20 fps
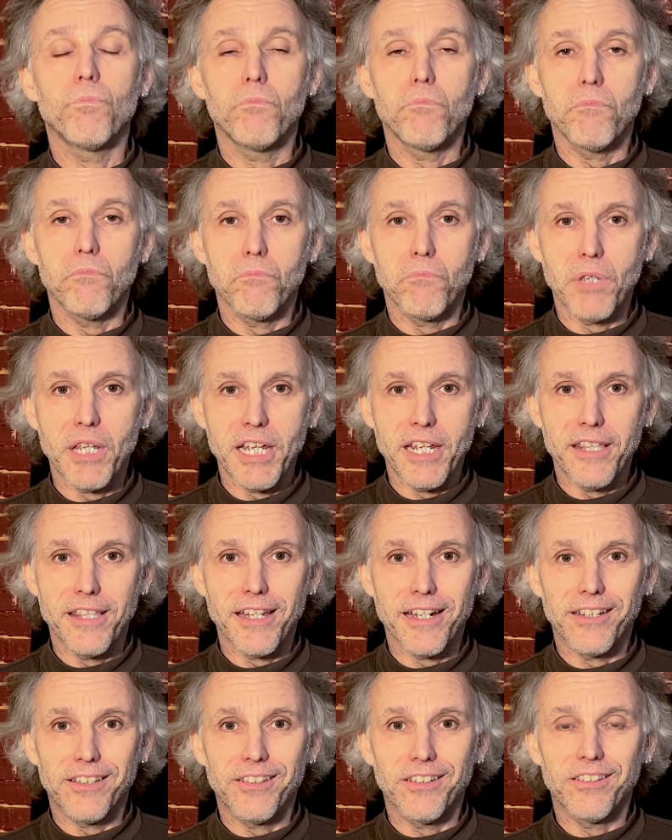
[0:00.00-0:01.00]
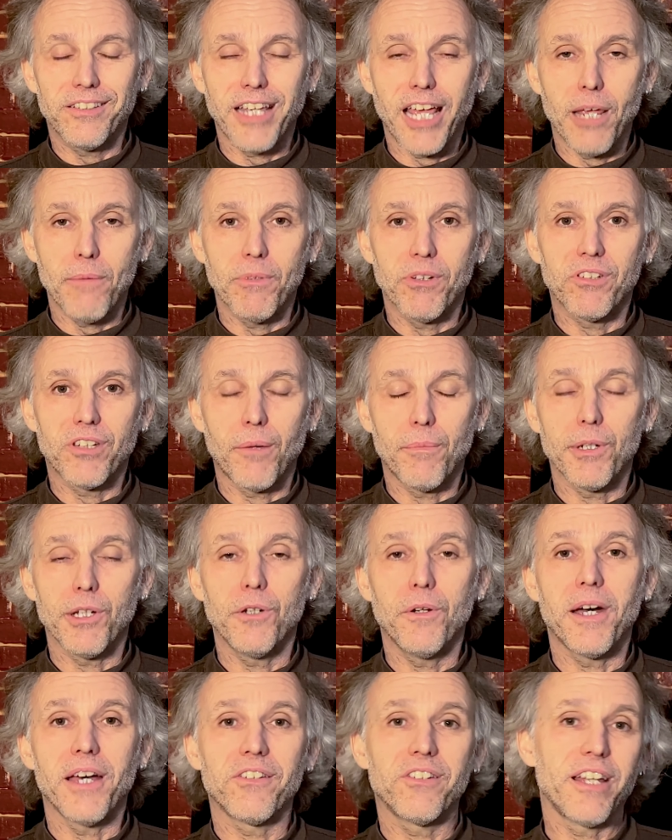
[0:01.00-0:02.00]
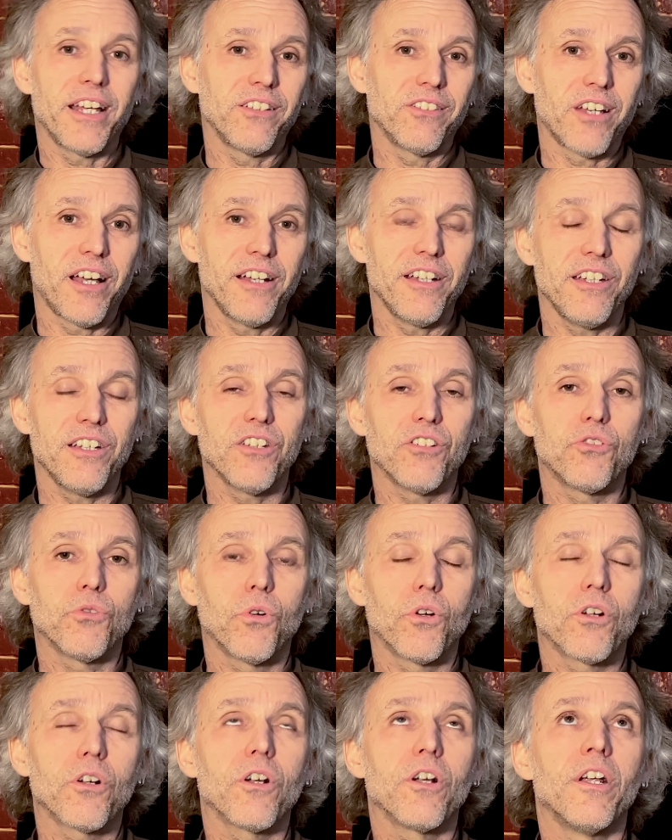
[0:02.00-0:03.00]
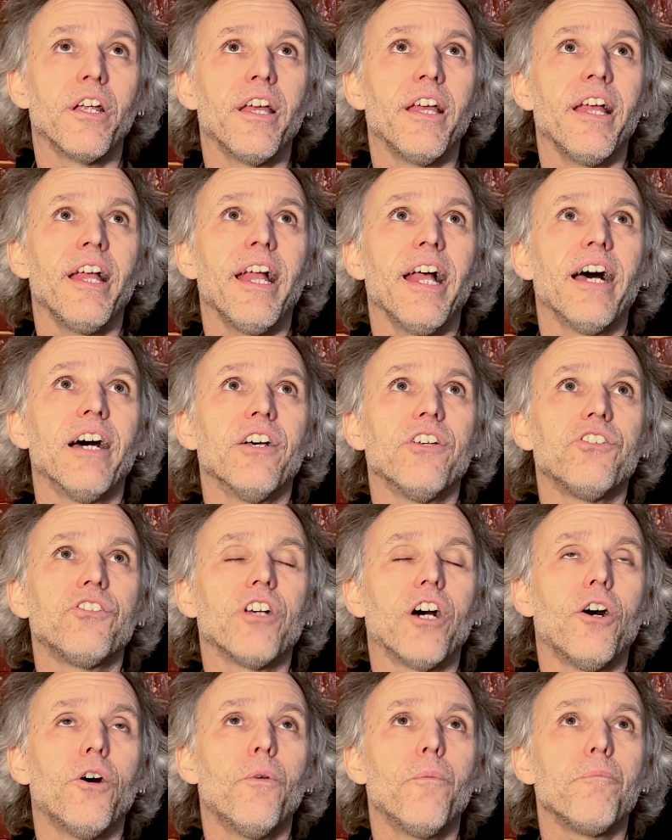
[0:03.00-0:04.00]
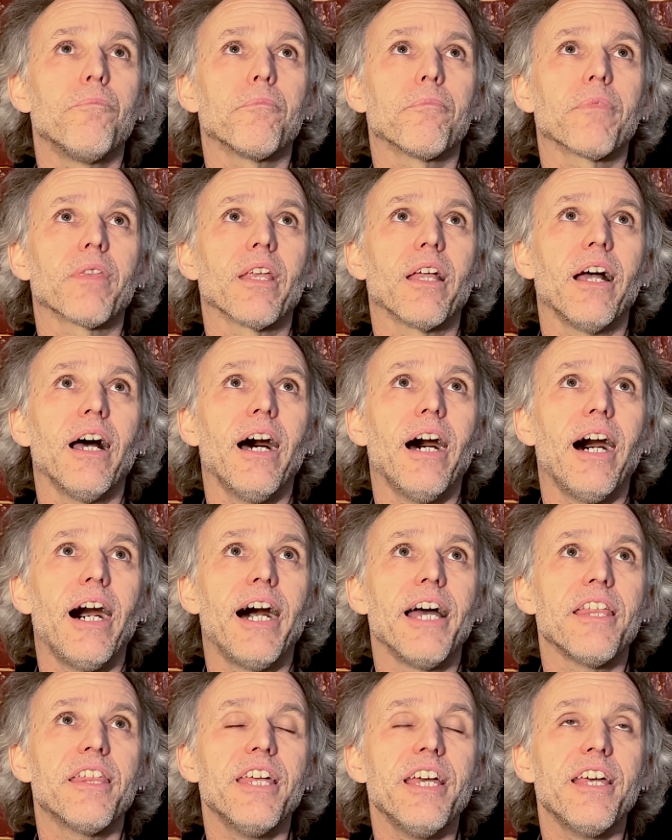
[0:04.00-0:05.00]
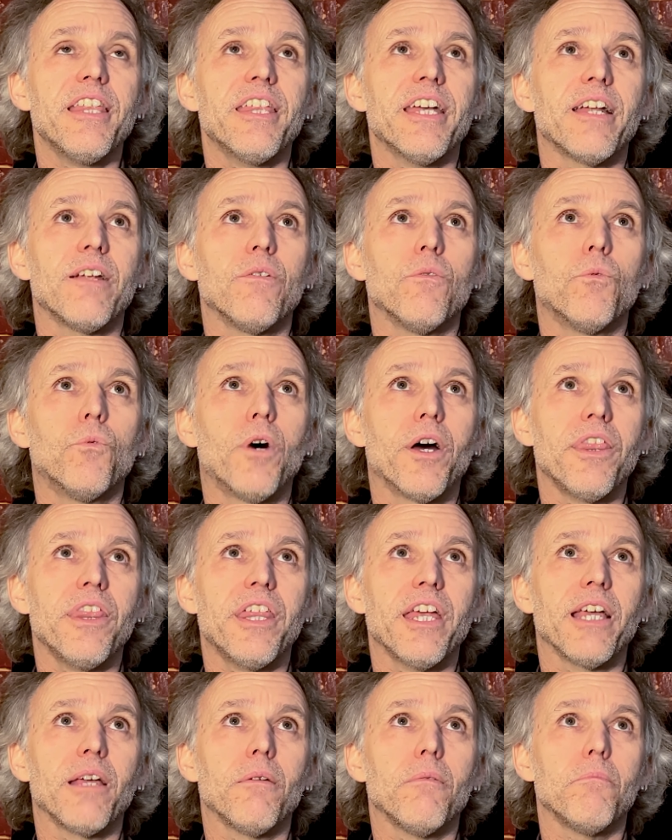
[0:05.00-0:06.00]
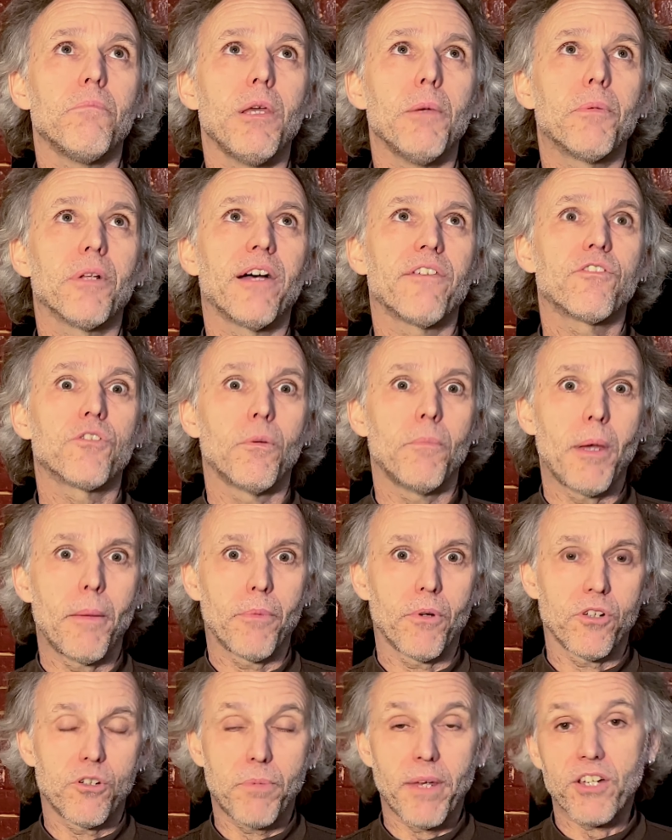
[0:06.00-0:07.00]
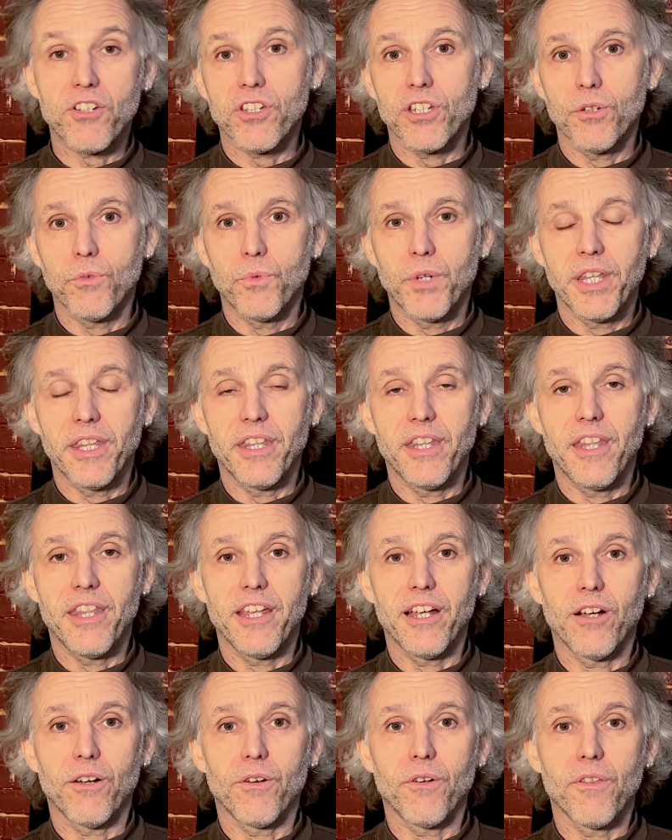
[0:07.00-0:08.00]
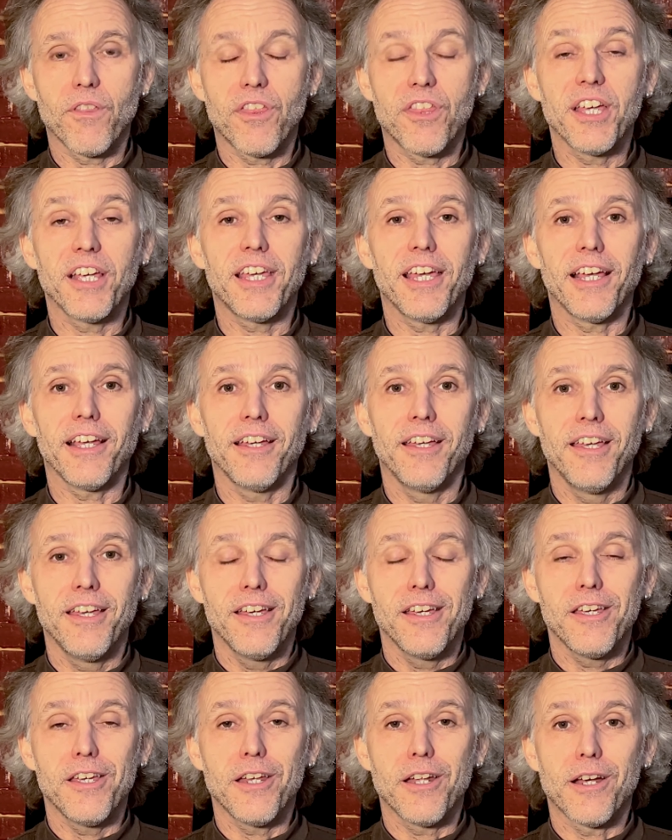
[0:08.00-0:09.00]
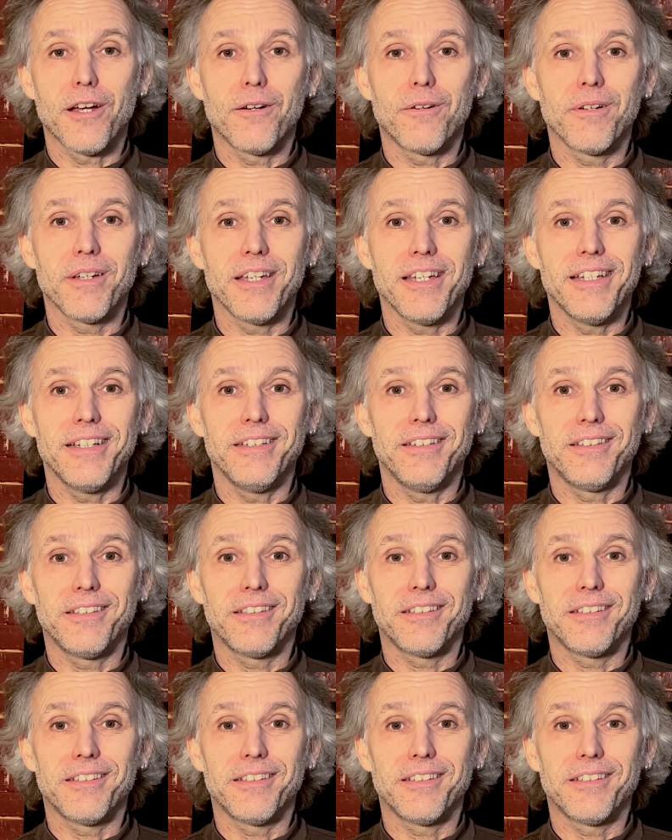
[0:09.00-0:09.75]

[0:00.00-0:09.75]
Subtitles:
mean that it's the same as somebody who has an anxiety disorder. So I think that one thing people have to remember, especially when they're thinking, are you